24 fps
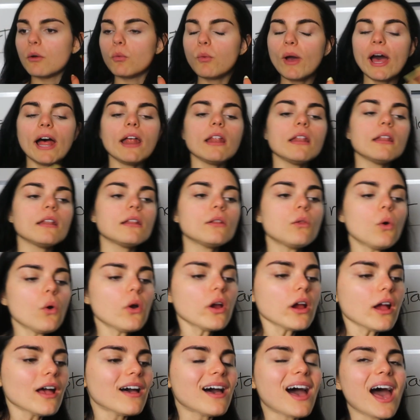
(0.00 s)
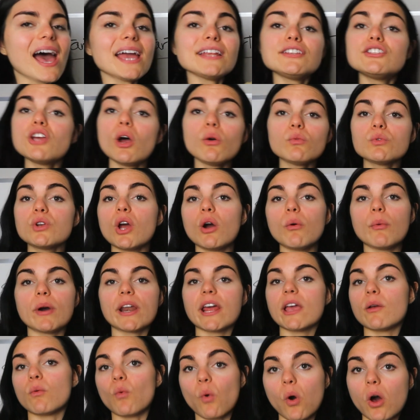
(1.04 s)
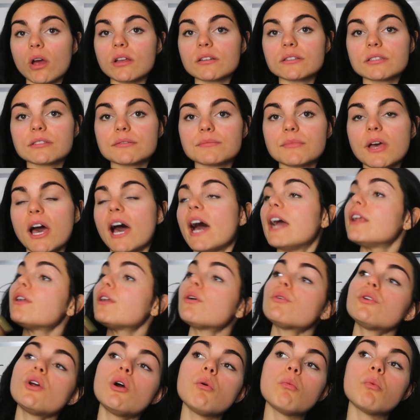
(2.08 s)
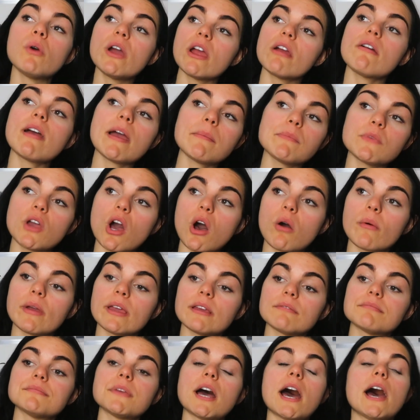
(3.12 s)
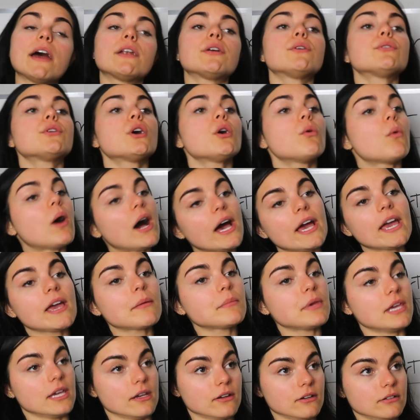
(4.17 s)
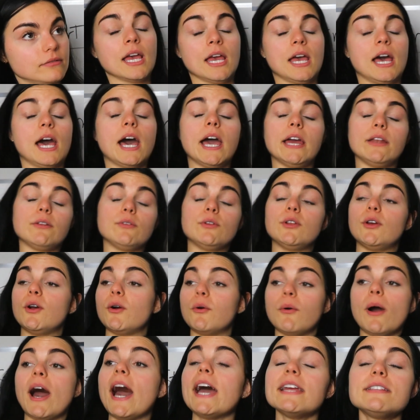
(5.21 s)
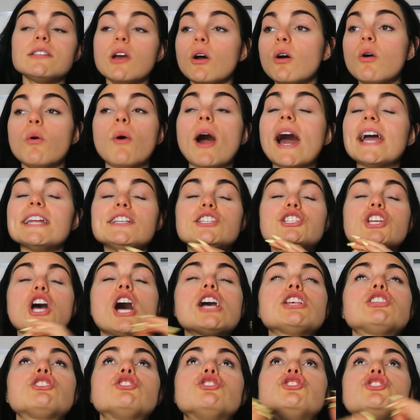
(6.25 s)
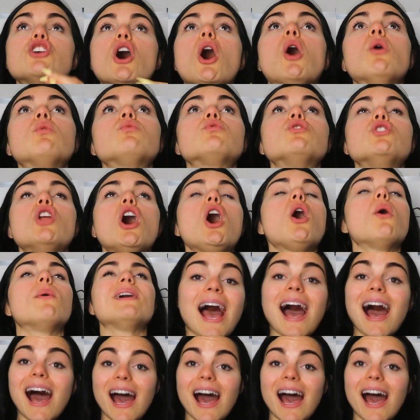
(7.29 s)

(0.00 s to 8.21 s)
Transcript: Well, Laura, I don't know what I want. I don't know where I'm going. I don't know why I'm here. I don't know. I don't, I just don't know.